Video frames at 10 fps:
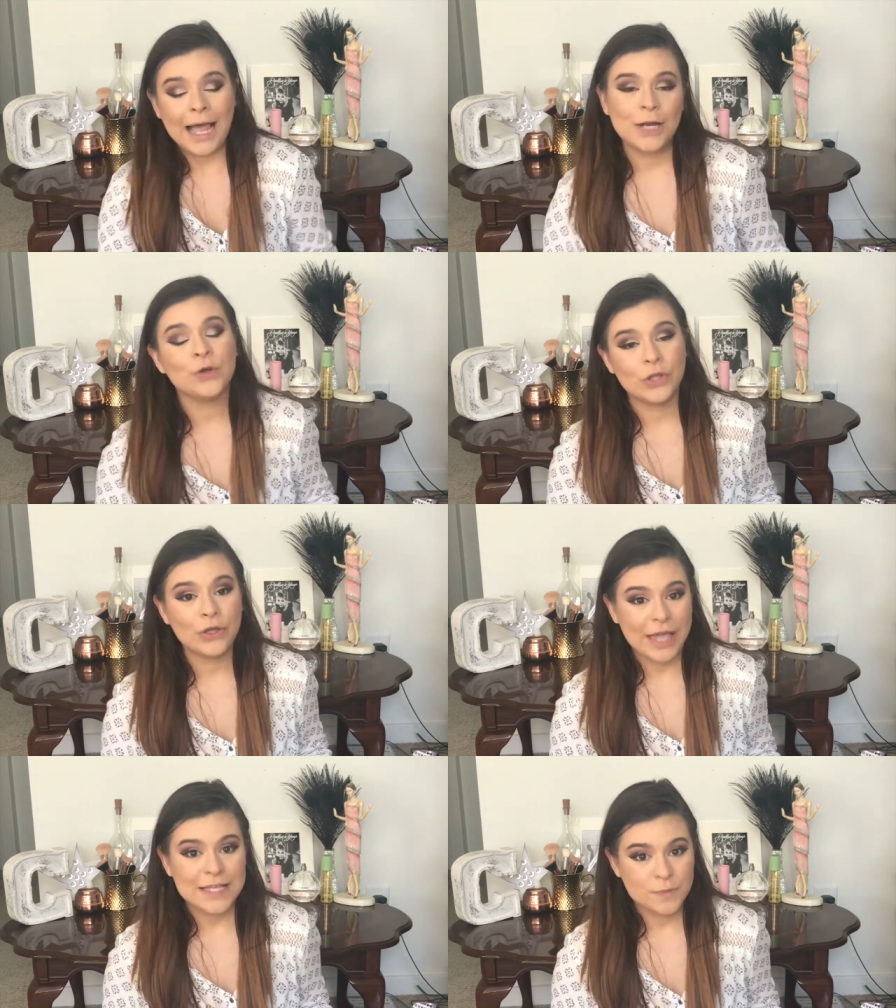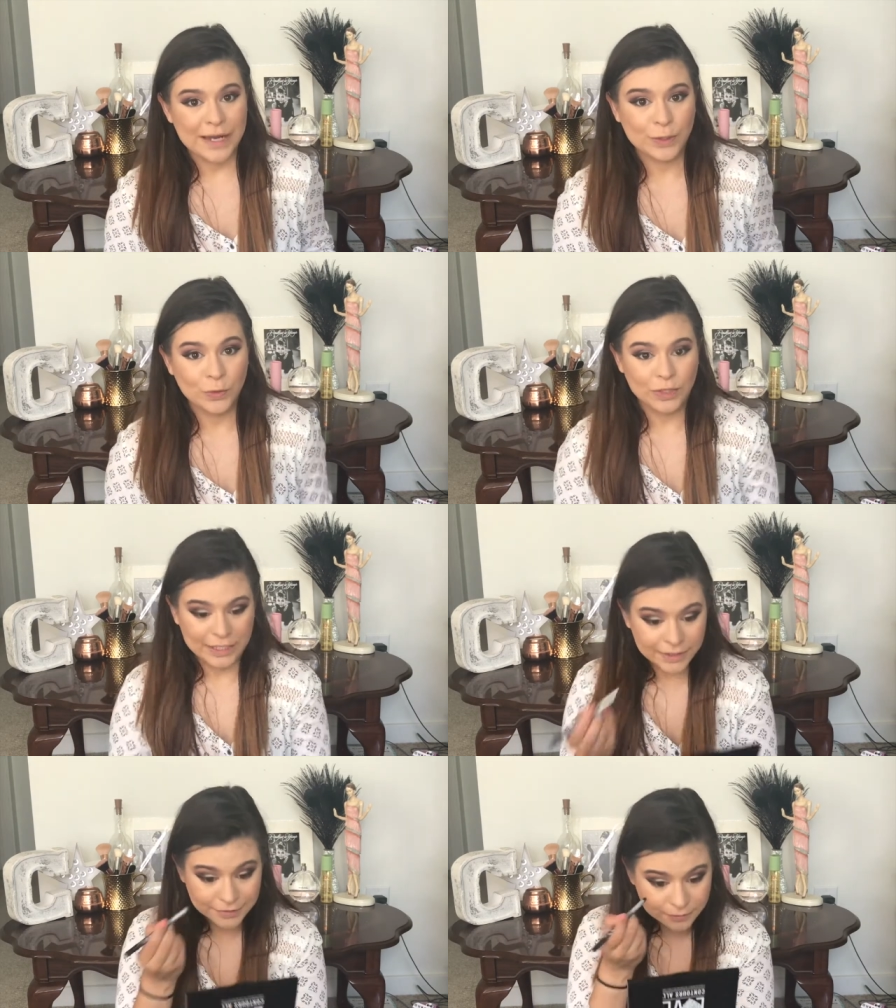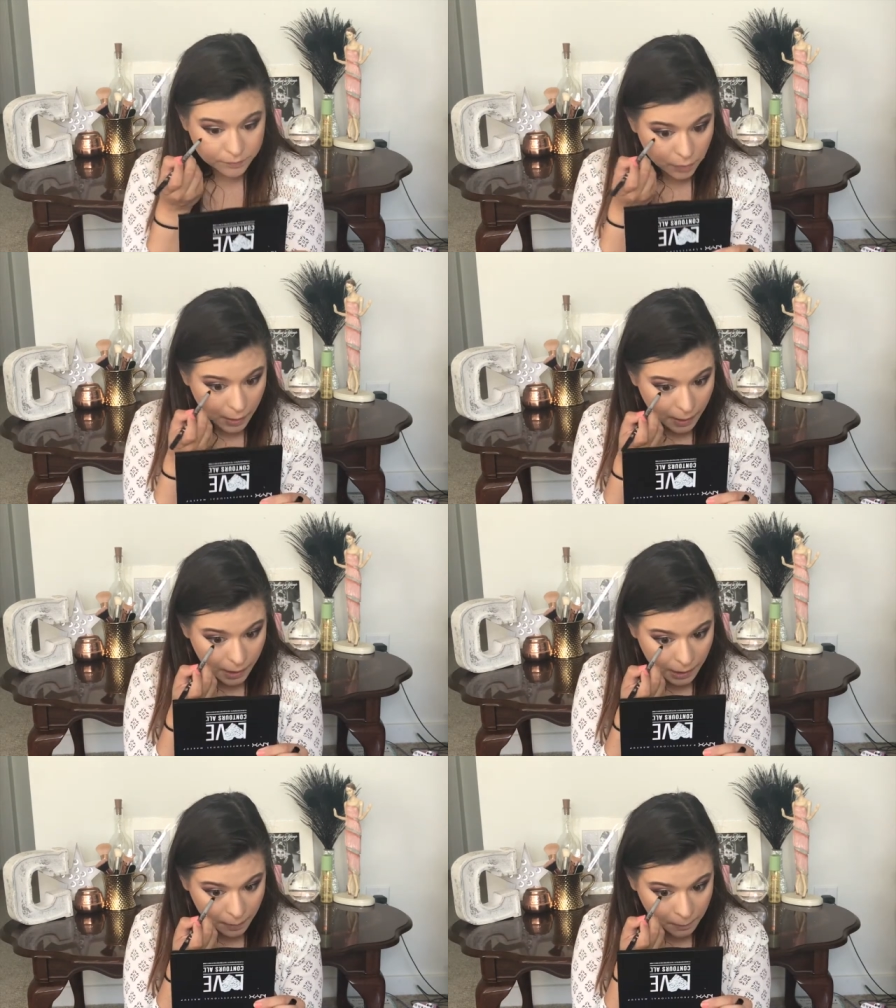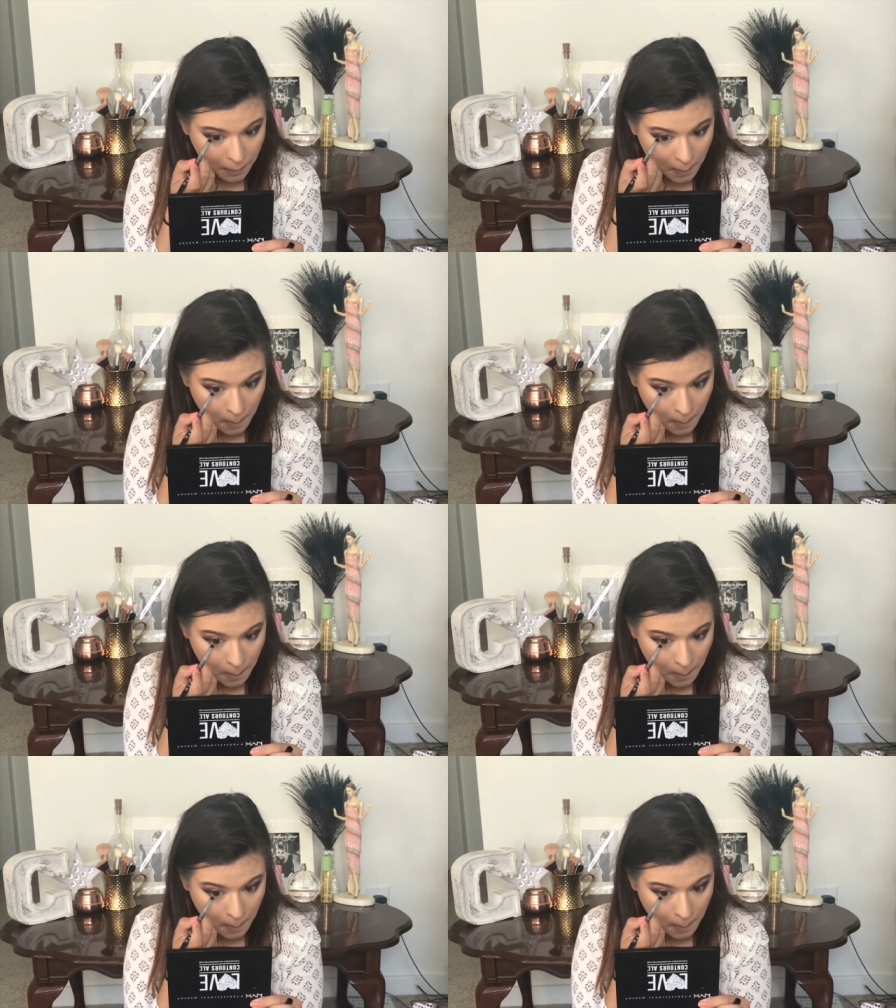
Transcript: I don't look as raccoony. Um,